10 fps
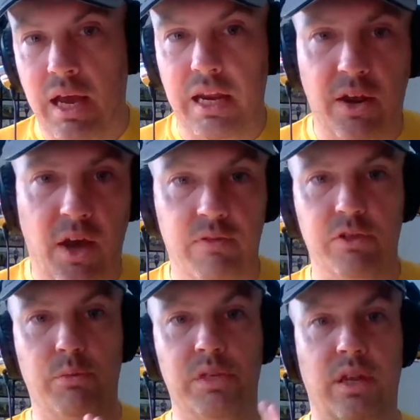And life
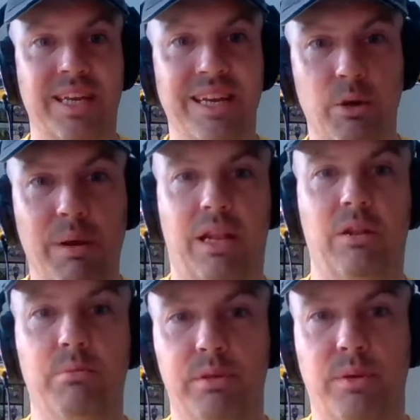is almost like a little
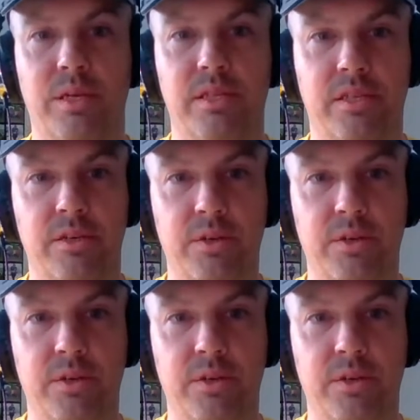battle between the two.